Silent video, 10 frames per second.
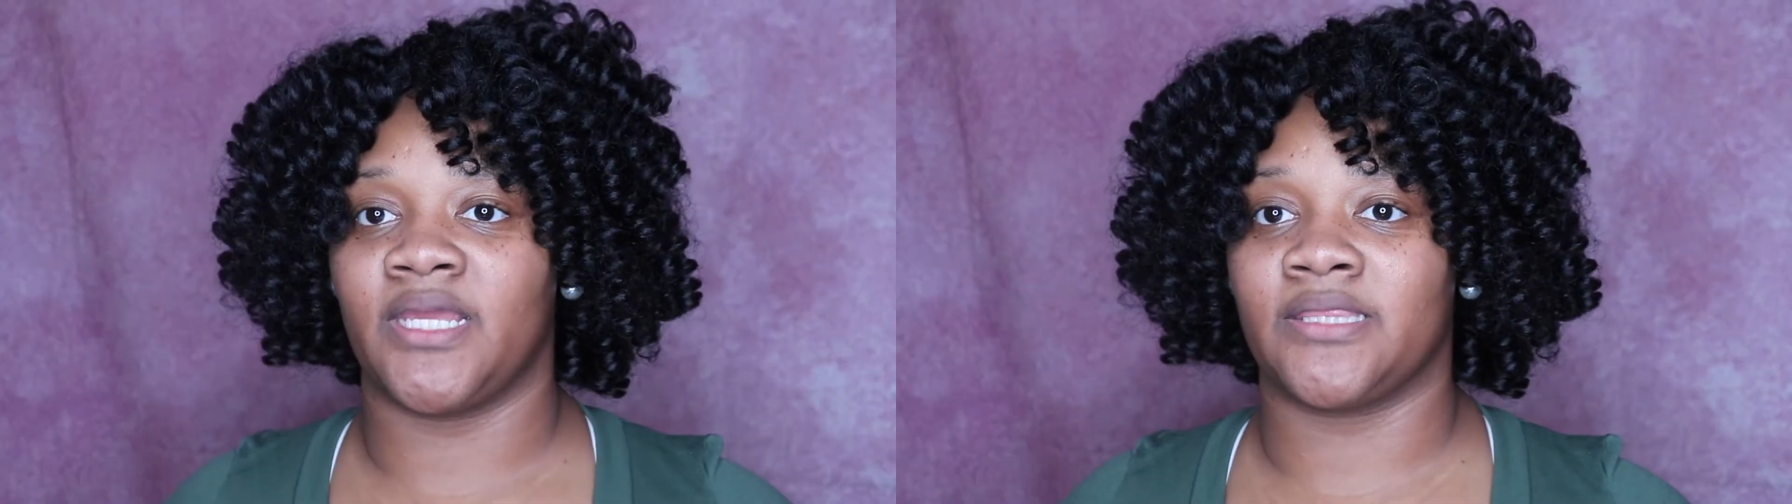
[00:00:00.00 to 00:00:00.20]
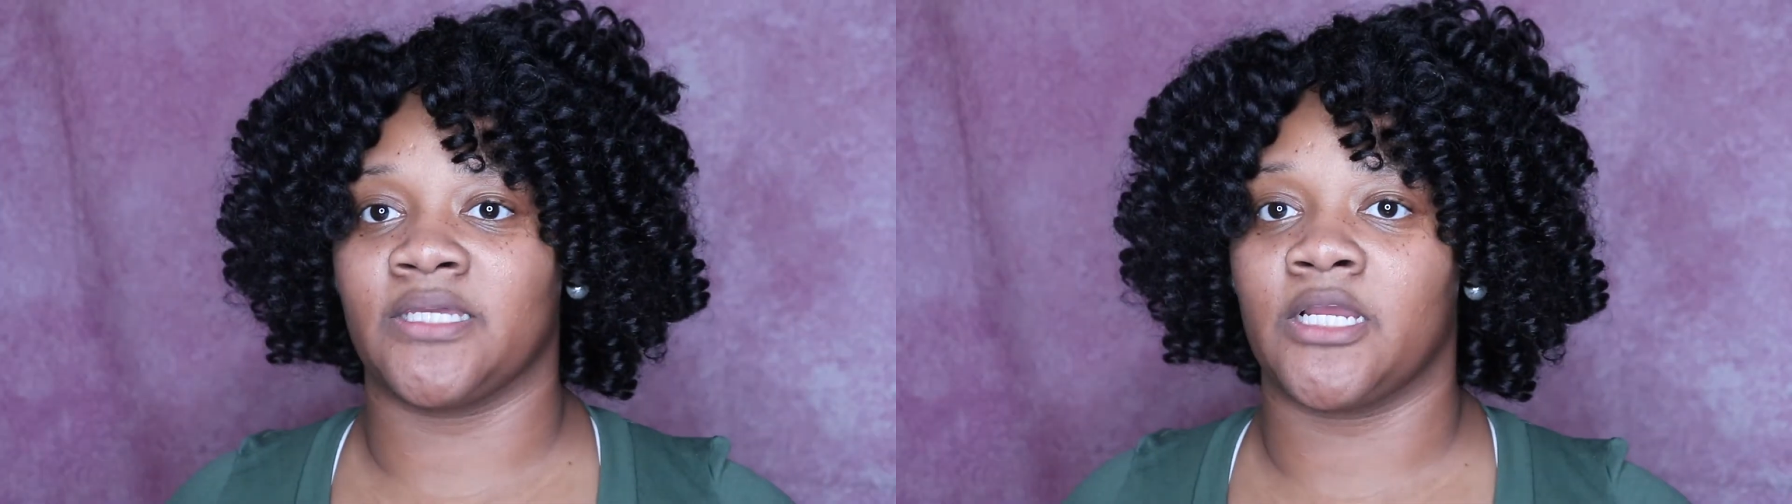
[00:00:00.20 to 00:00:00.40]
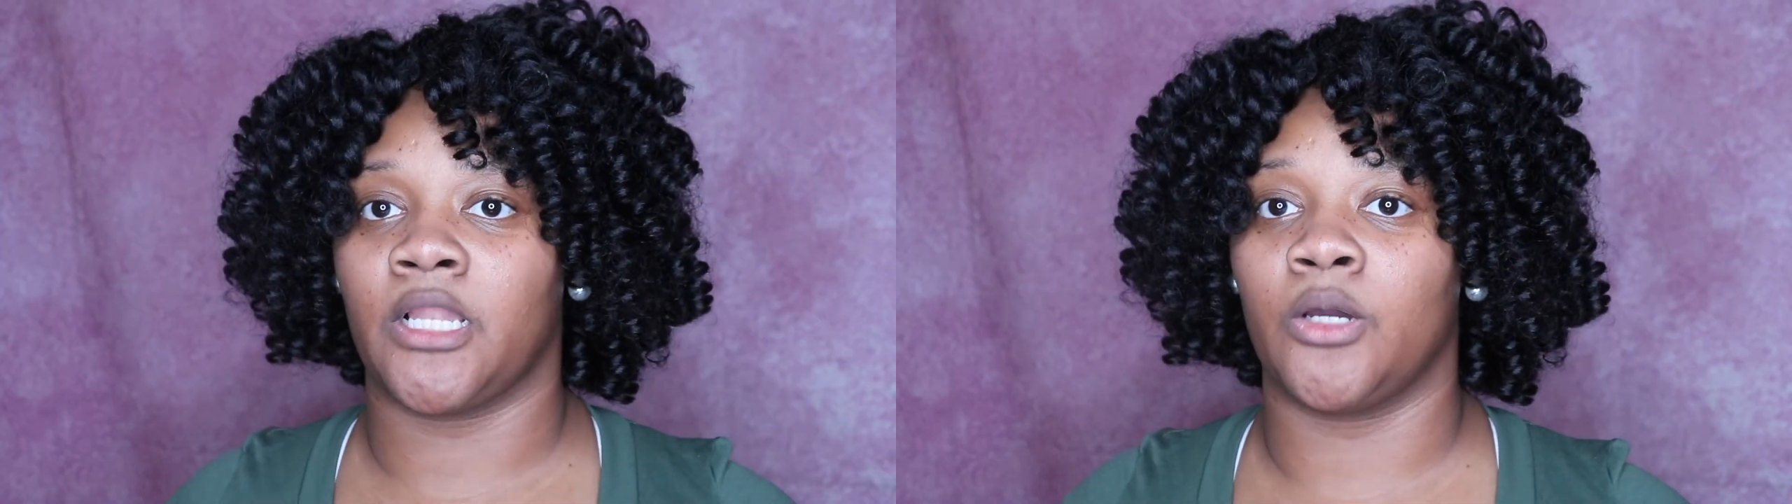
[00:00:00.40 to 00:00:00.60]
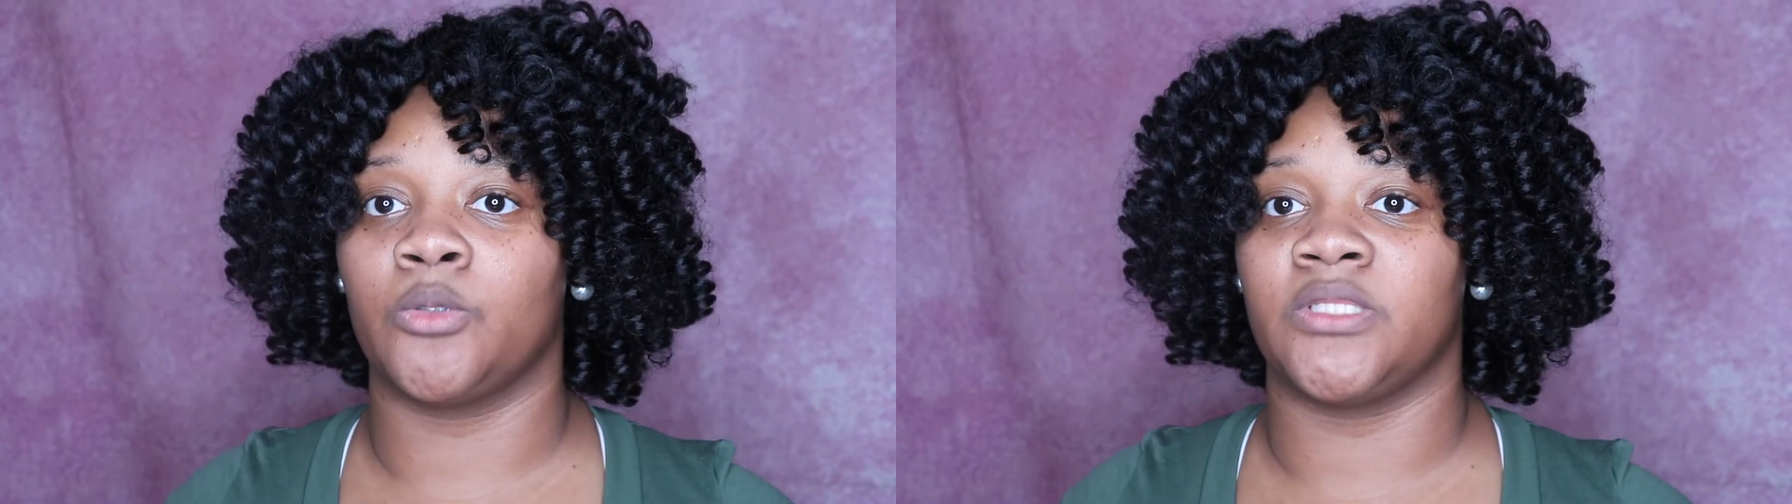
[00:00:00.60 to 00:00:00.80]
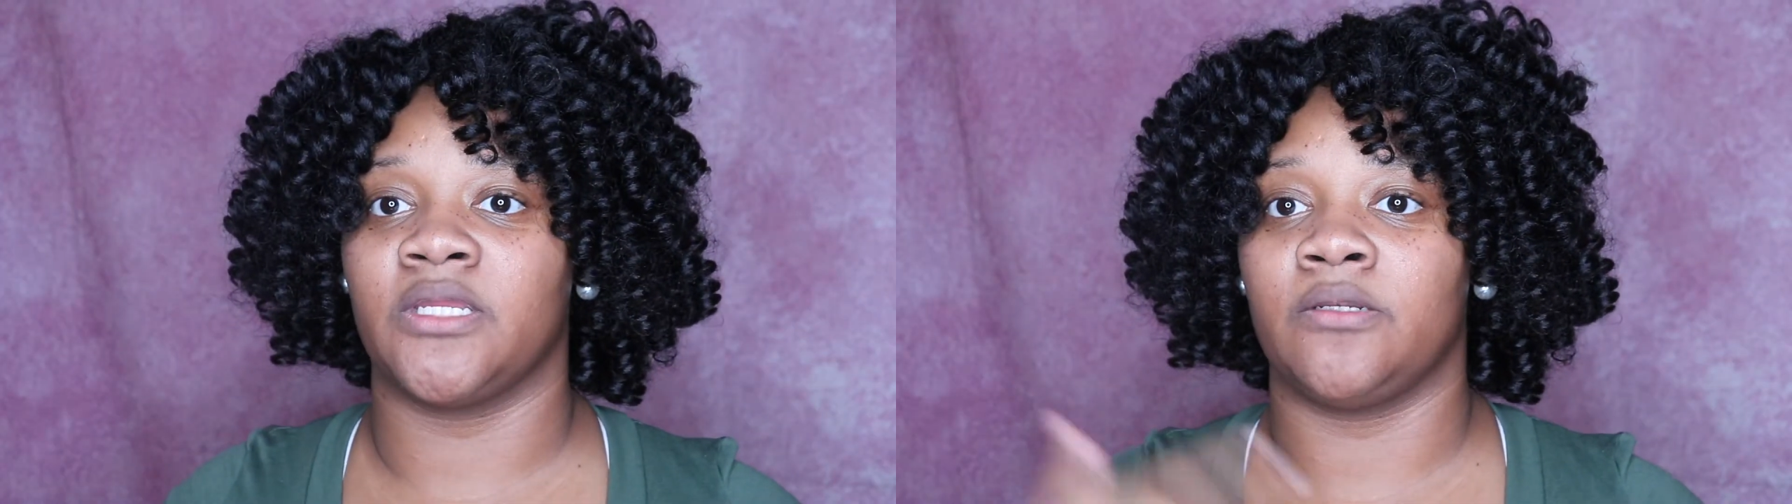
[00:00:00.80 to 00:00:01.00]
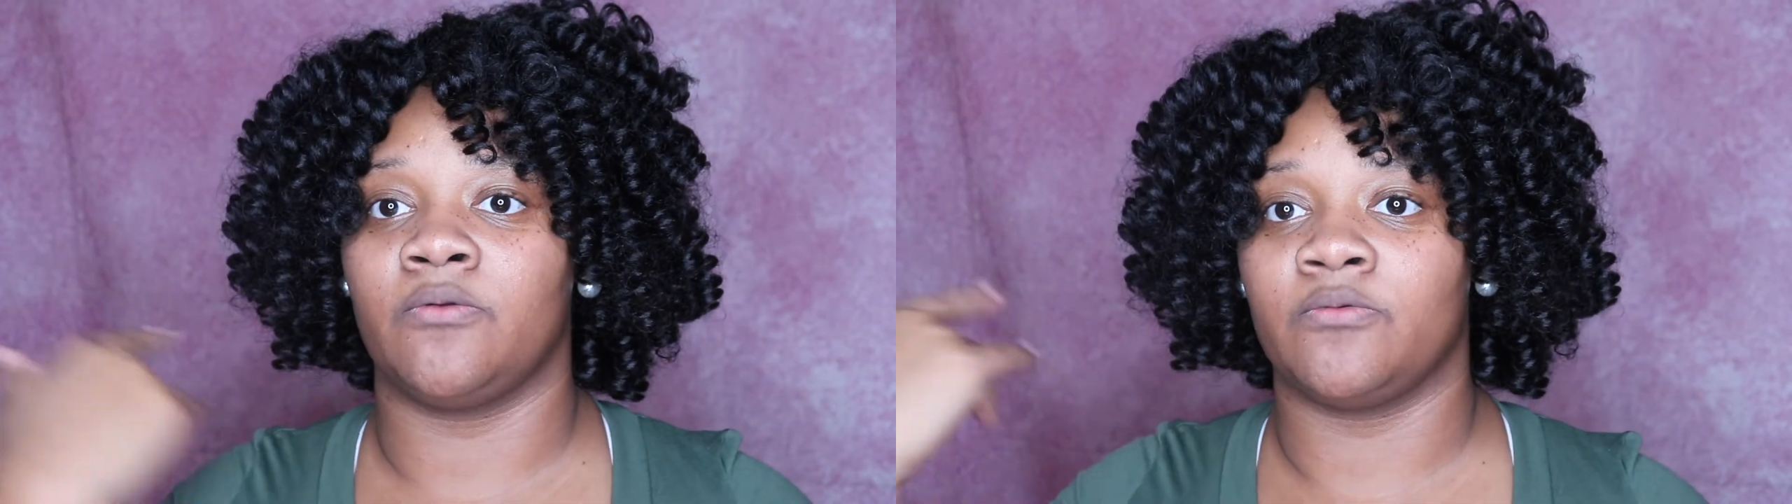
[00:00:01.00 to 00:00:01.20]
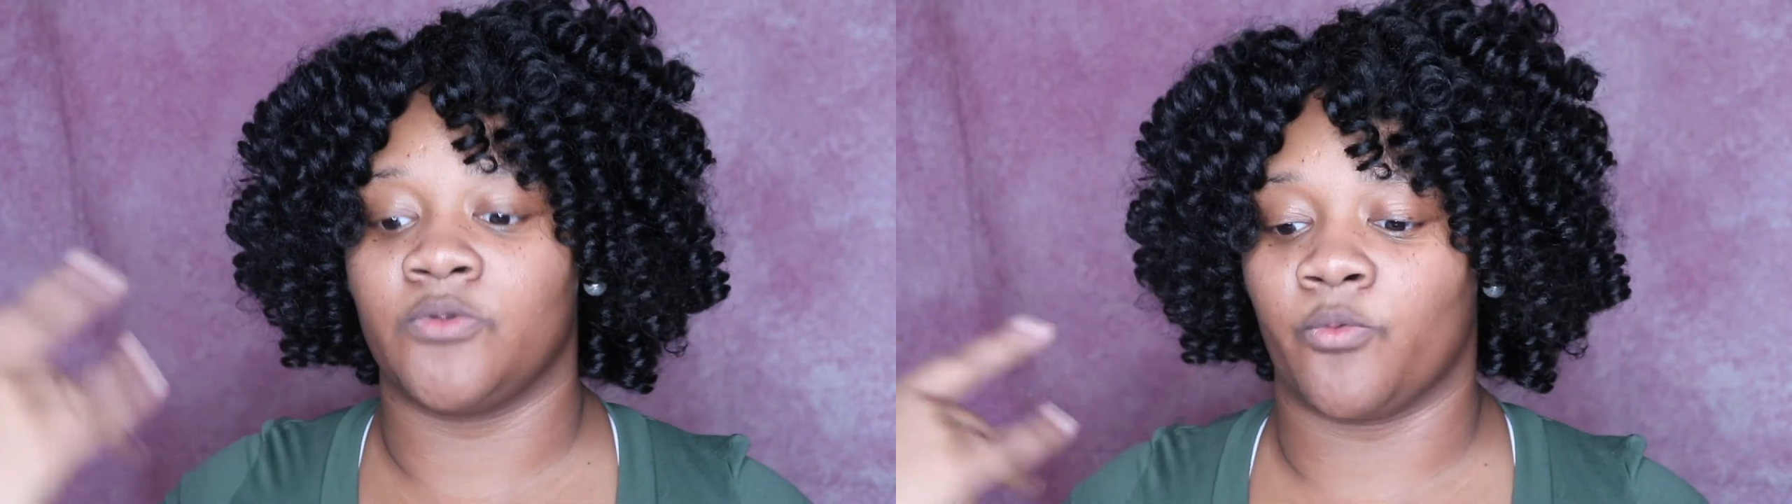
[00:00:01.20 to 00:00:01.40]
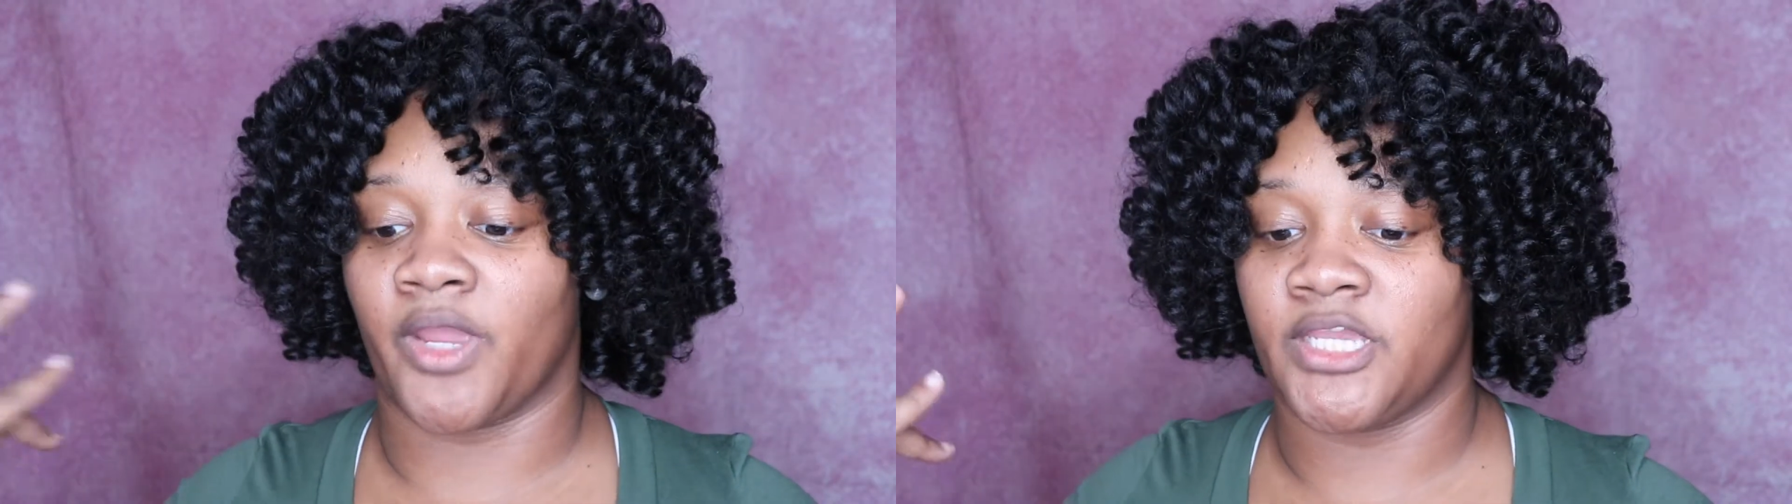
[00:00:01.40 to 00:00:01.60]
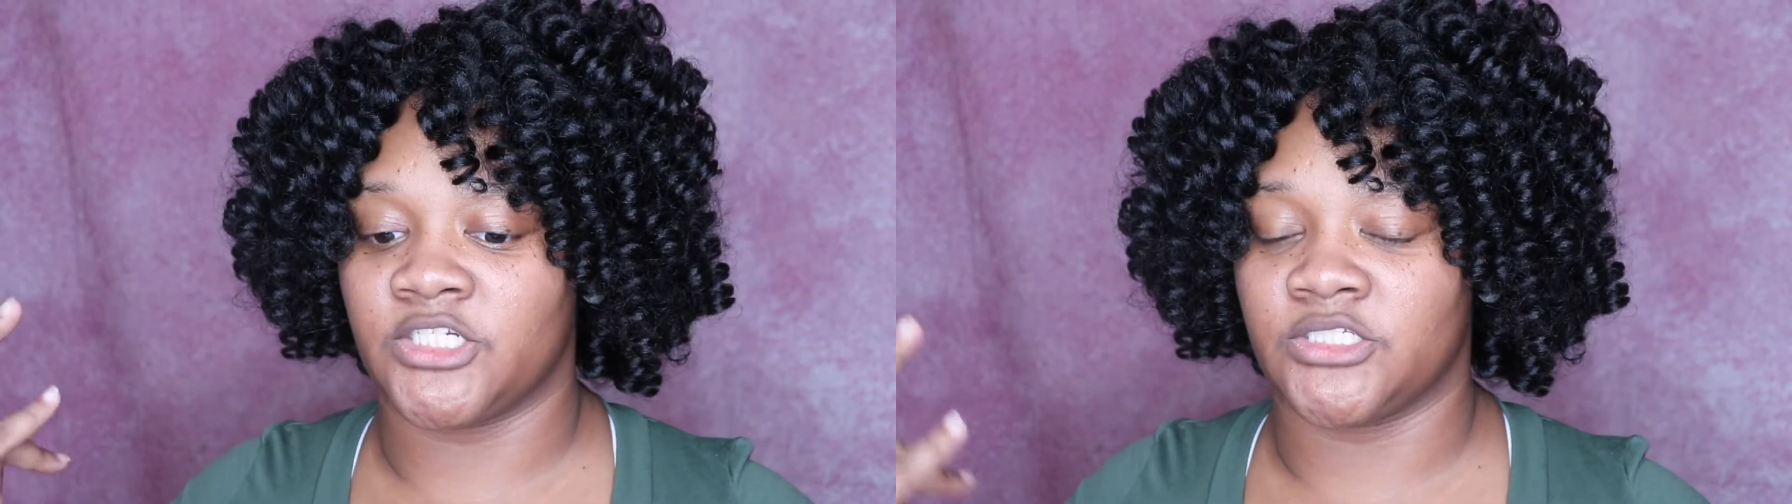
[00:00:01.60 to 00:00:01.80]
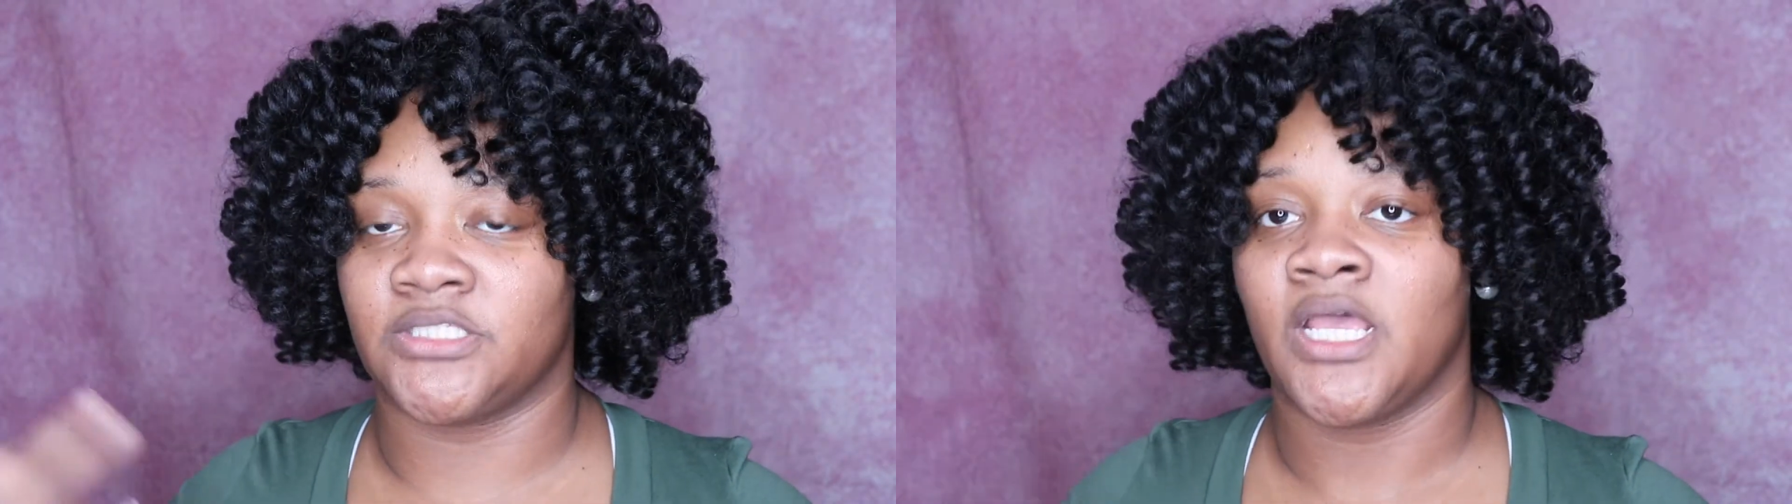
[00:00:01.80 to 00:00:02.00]
that the clothing, the
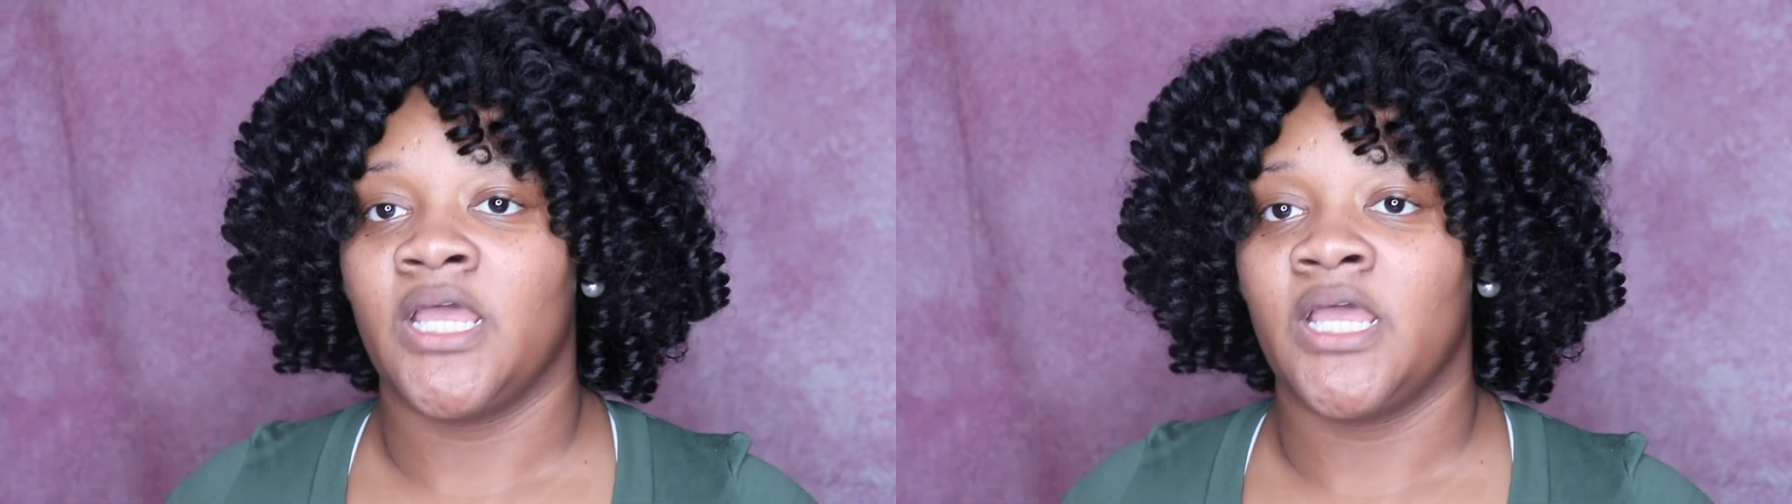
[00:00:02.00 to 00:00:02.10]
ranges,